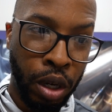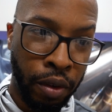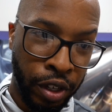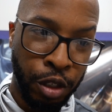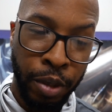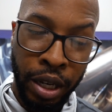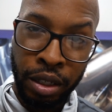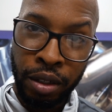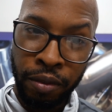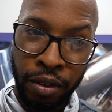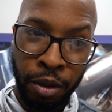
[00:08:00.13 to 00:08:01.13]
have
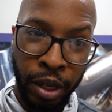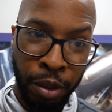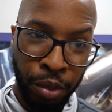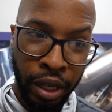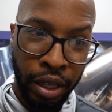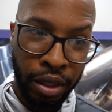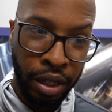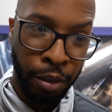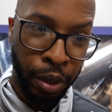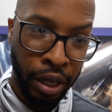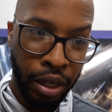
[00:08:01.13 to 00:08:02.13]
expected from a blade that
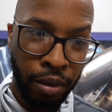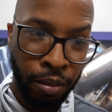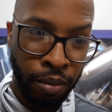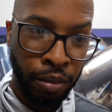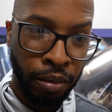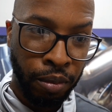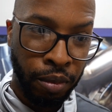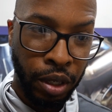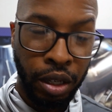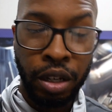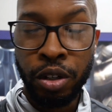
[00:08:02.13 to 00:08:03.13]
I paid
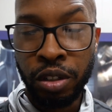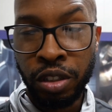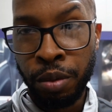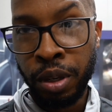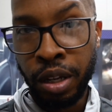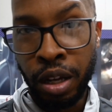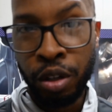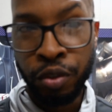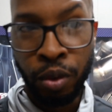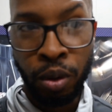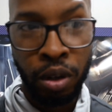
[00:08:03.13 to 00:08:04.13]
$100 and something
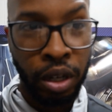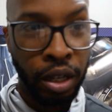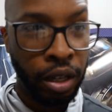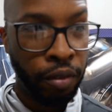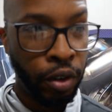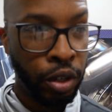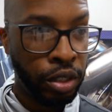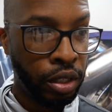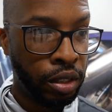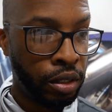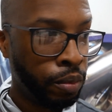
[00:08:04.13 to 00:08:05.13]
for
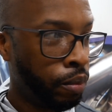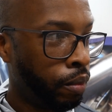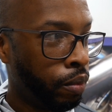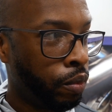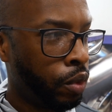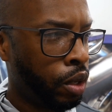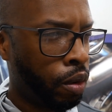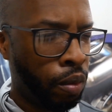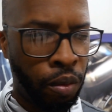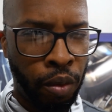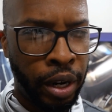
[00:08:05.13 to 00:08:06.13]
versus
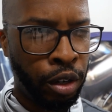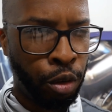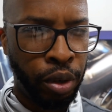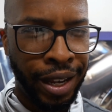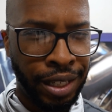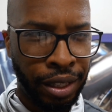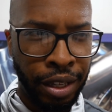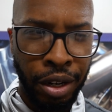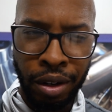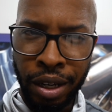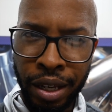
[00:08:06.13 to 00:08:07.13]
regular blades I
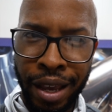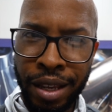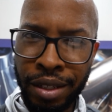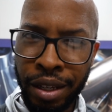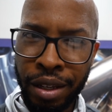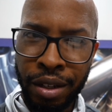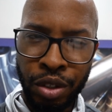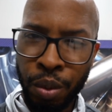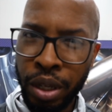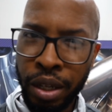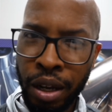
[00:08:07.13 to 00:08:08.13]
think are like $18 to
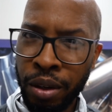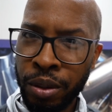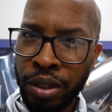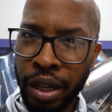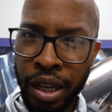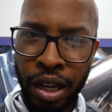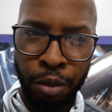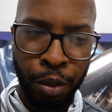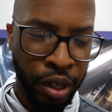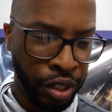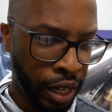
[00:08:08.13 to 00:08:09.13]
$20. I can't
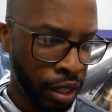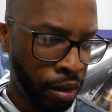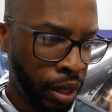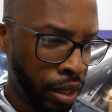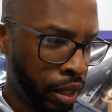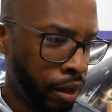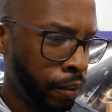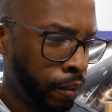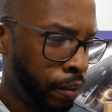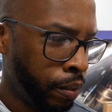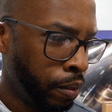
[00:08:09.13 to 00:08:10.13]
remember exactly right now.
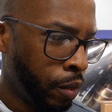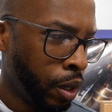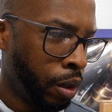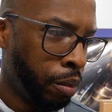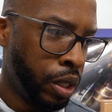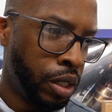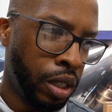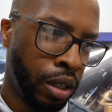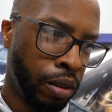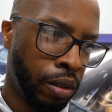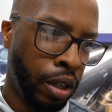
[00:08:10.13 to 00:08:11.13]
But
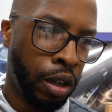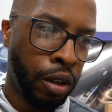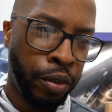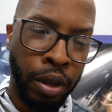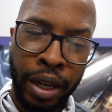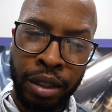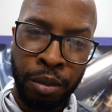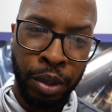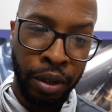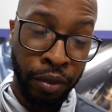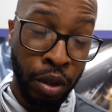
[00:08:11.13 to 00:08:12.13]
yeah, you know, if you like
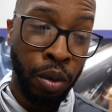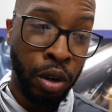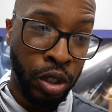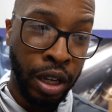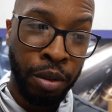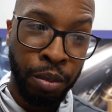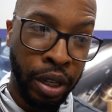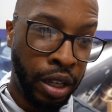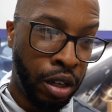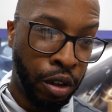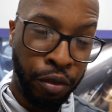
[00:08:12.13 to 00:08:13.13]
if you want to try the
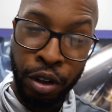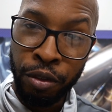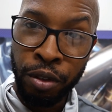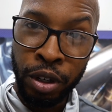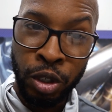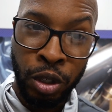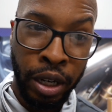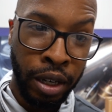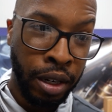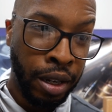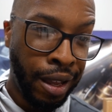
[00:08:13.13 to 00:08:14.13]
blade, you know, feel free to try
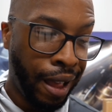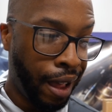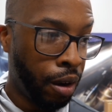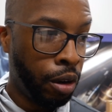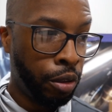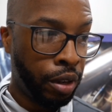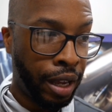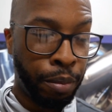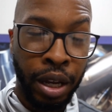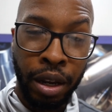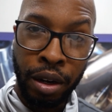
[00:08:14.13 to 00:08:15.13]
it. I don't know that
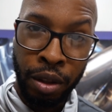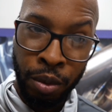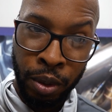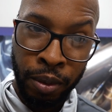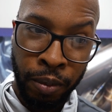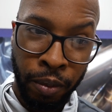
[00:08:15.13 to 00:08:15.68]
I'd buy another one,